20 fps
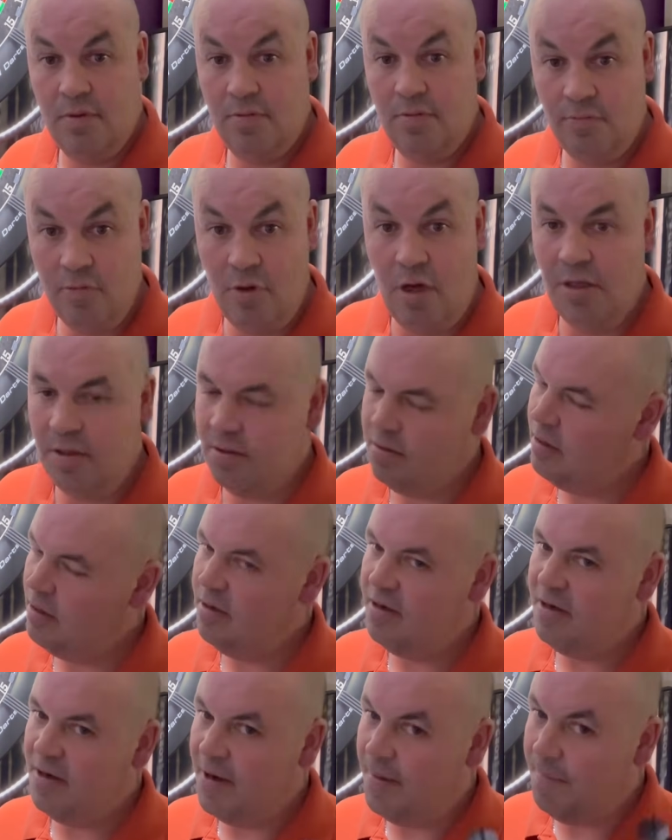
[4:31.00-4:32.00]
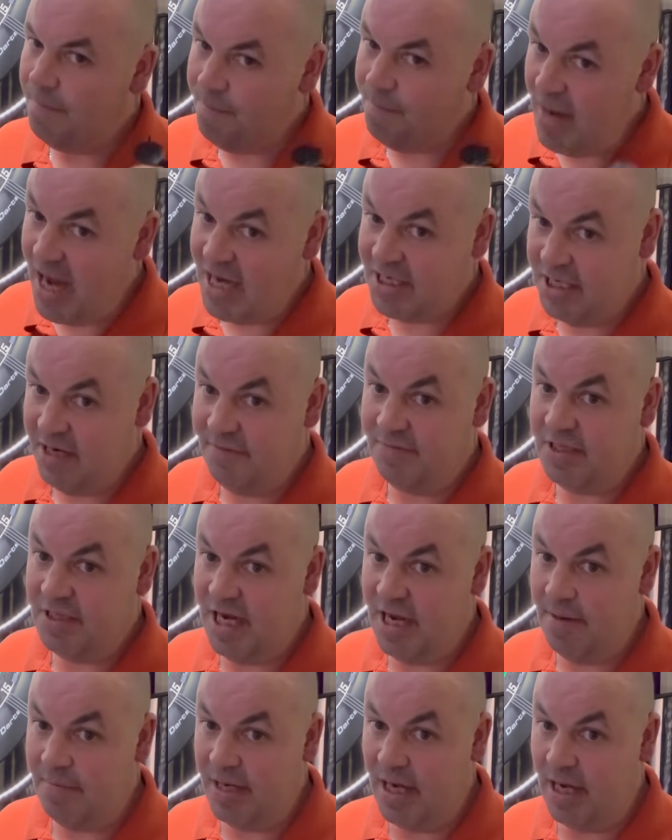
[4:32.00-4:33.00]
Right. Massive
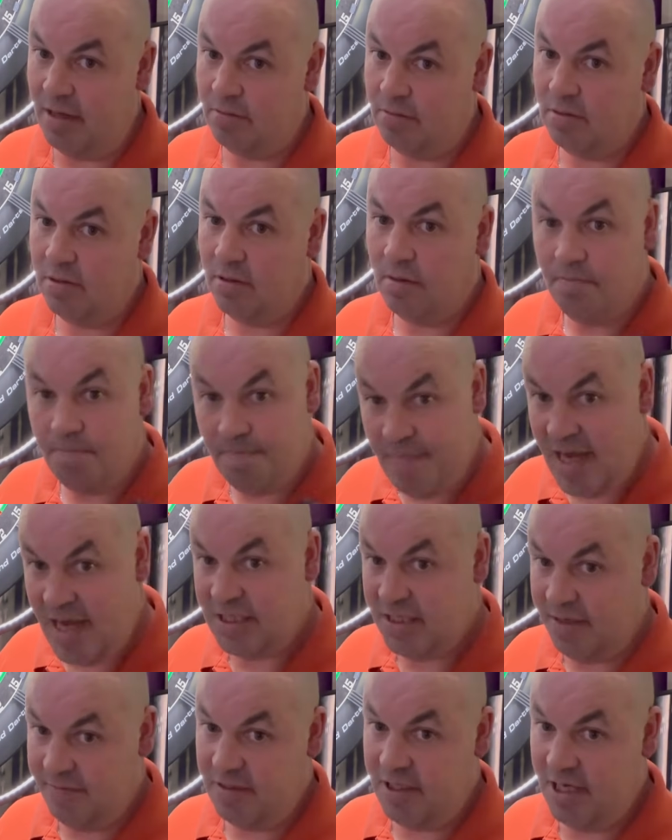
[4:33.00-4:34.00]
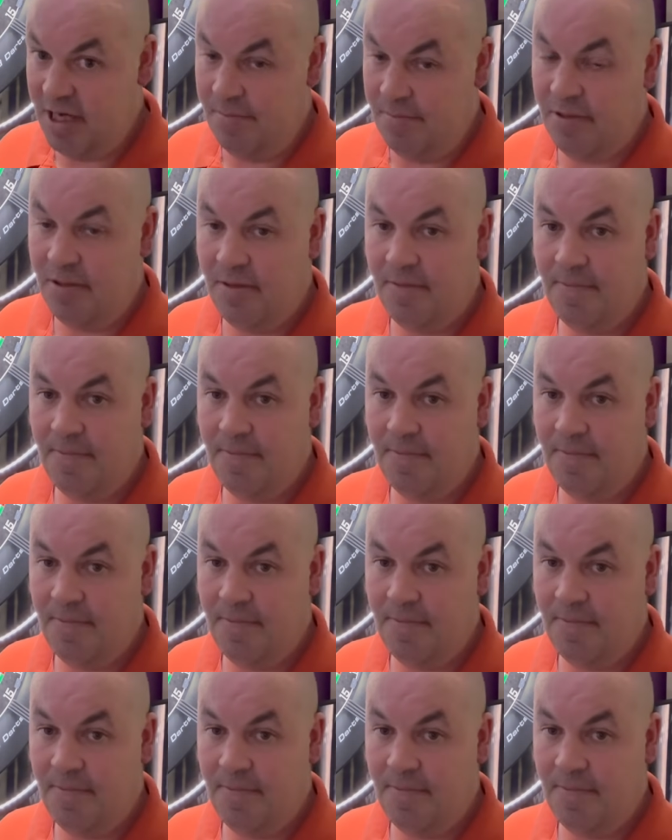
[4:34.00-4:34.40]
tip now. Massive tip.